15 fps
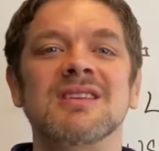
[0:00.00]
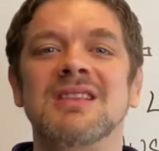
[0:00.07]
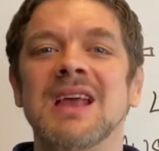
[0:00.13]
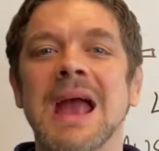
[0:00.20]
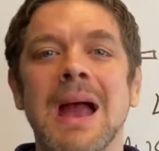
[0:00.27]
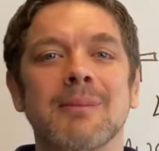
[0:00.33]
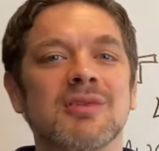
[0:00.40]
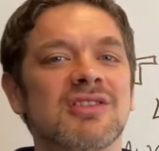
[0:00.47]
the
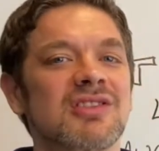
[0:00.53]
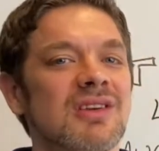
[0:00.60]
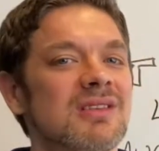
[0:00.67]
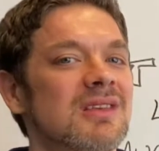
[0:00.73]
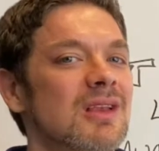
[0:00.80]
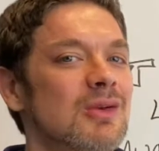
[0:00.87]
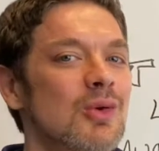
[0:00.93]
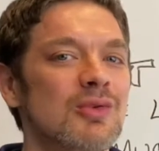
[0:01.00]
average
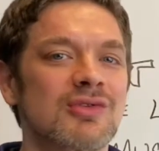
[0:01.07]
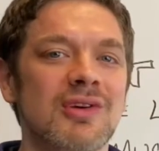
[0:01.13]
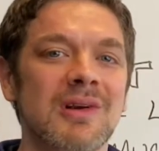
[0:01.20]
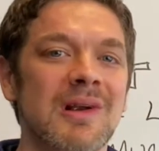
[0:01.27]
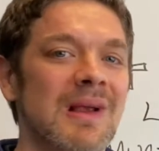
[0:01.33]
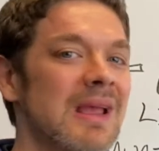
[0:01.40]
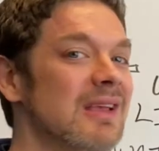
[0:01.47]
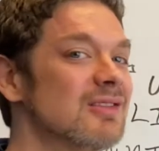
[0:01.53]
LinkedIn user,